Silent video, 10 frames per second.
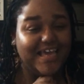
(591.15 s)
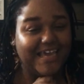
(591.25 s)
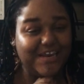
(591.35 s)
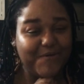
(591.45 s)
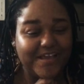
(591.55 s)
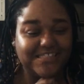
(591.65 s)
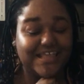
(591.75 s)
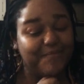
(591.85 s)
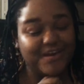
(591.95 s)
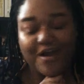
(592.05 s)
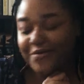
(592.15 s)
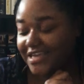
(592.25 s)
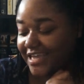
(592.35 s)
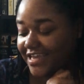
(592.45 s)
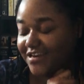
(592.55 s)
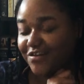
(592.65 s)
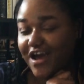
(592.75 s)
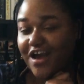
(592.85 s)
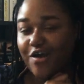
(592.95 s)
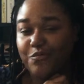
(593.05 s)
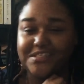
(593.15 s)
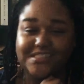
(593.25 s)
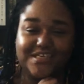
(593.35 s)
Anyways, let me know again what